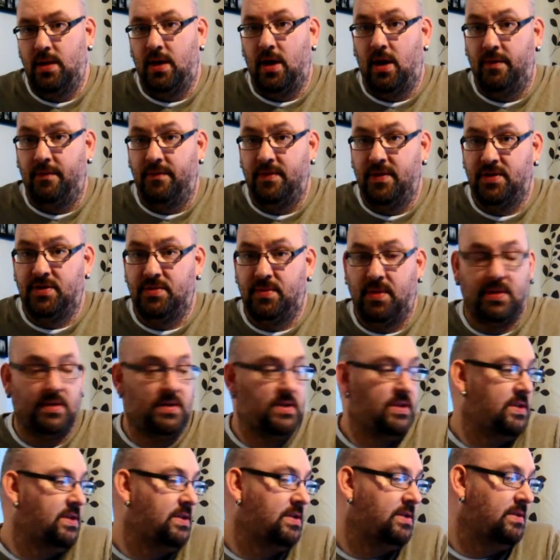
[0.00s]
obvious
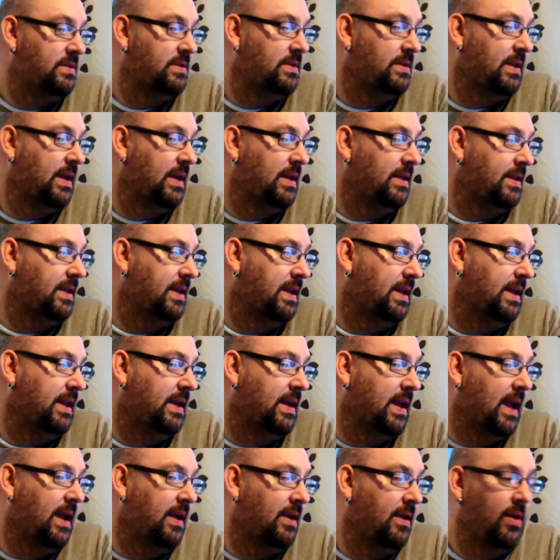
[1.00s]
ones like the
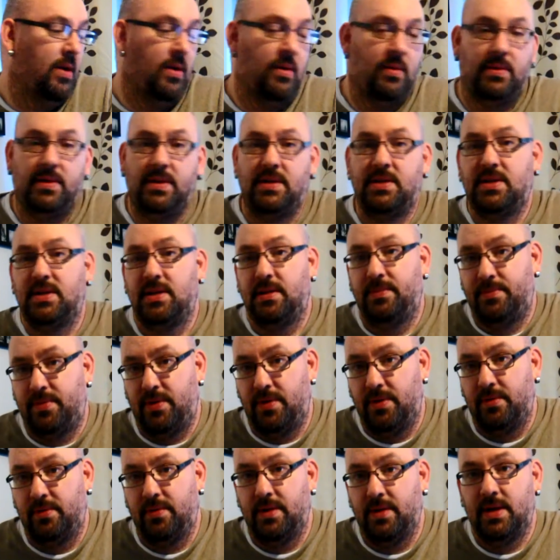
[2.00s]
Kent Goldings and the
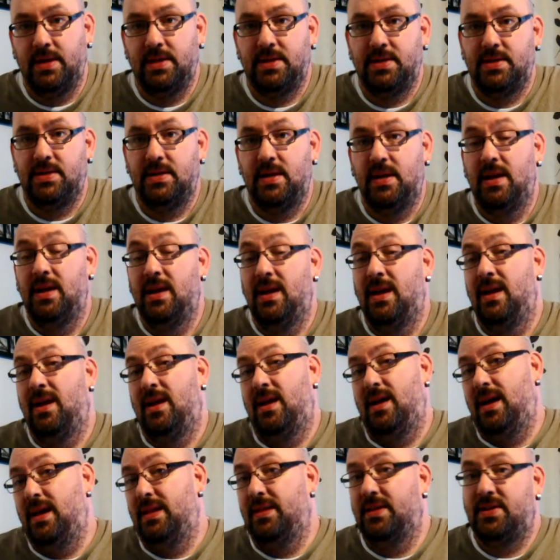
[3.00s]
Progress,
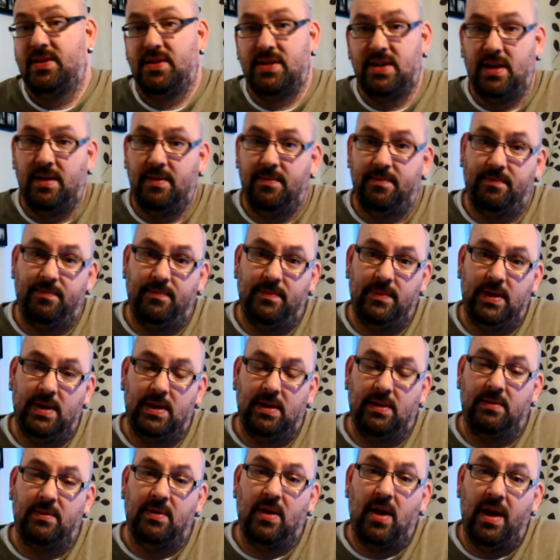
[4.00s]
and there's some, you
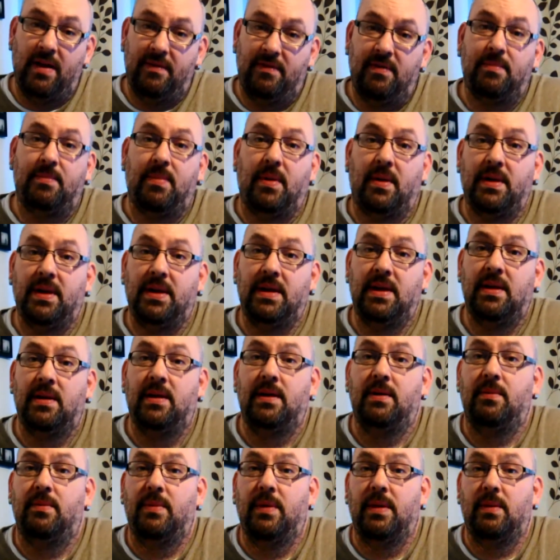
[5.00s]
know, not everybody
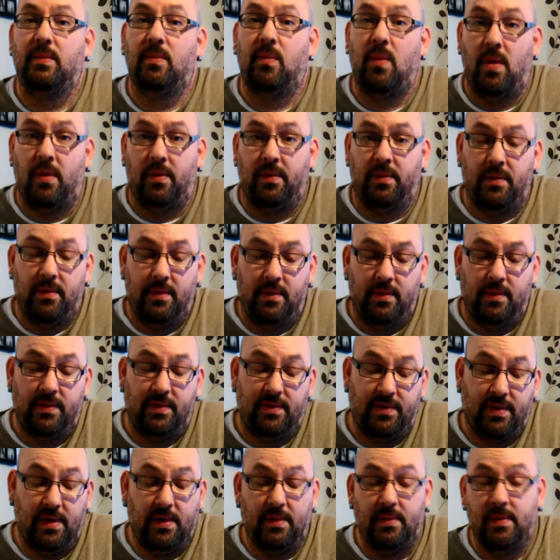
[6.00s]
will want.
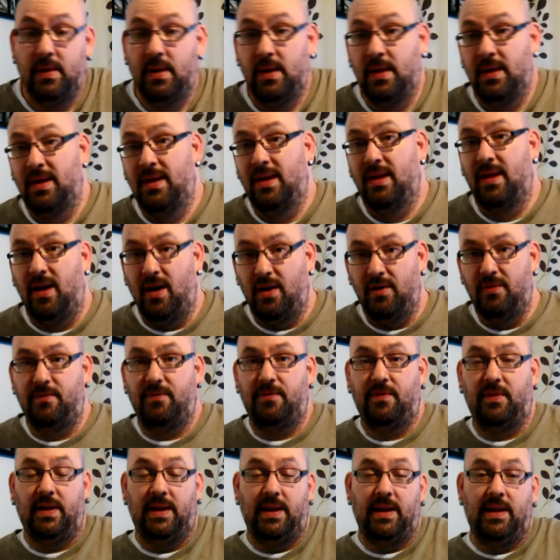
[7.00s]
So
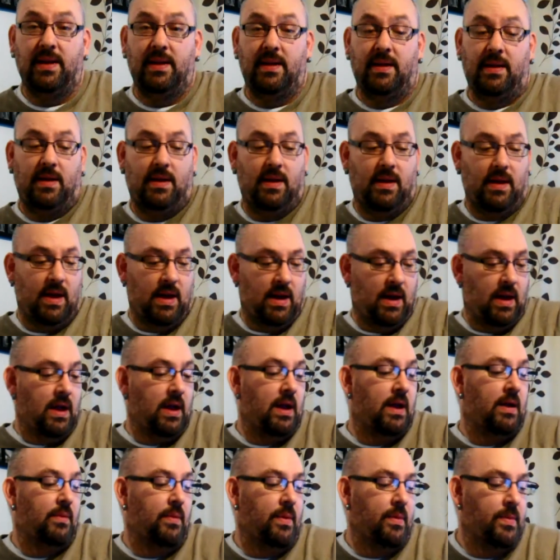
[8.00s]
hopefully
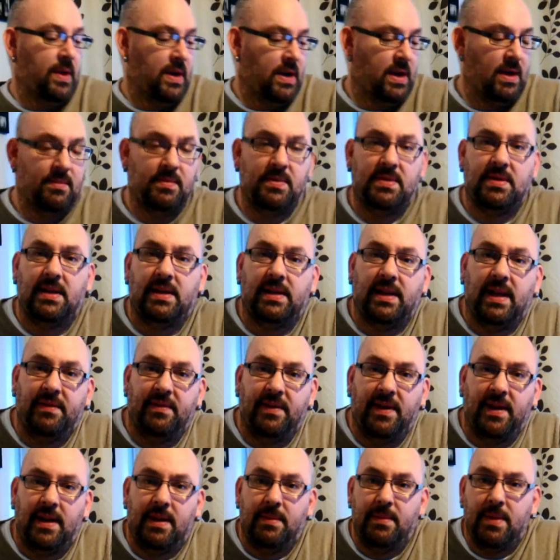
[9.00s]
when it comes to
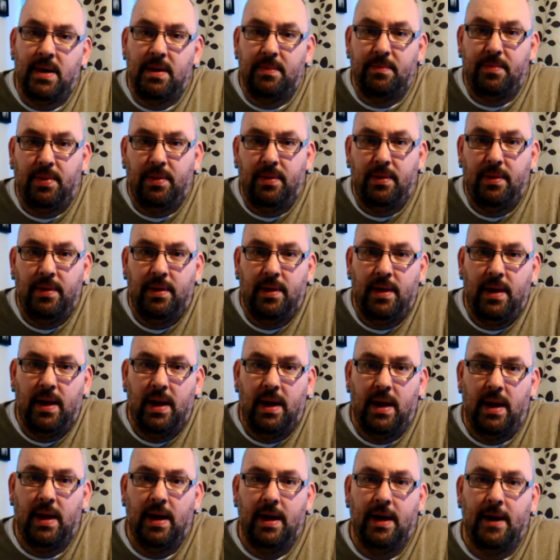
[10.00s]
divvying them up,
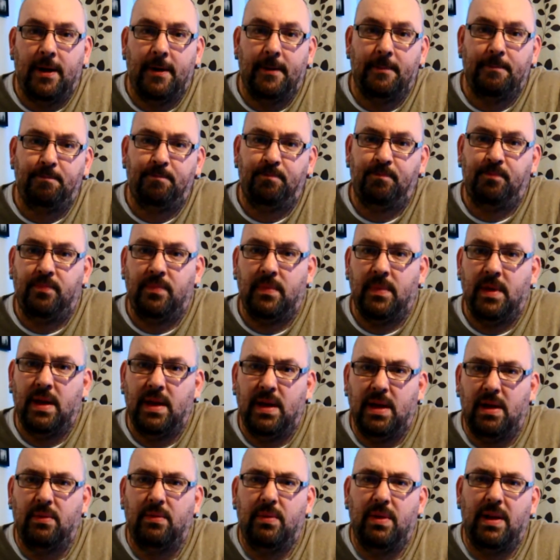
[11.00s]

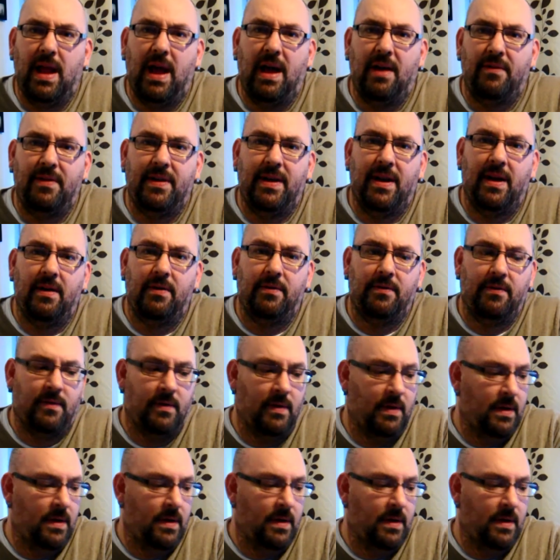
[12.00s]
you know, we'll have enough.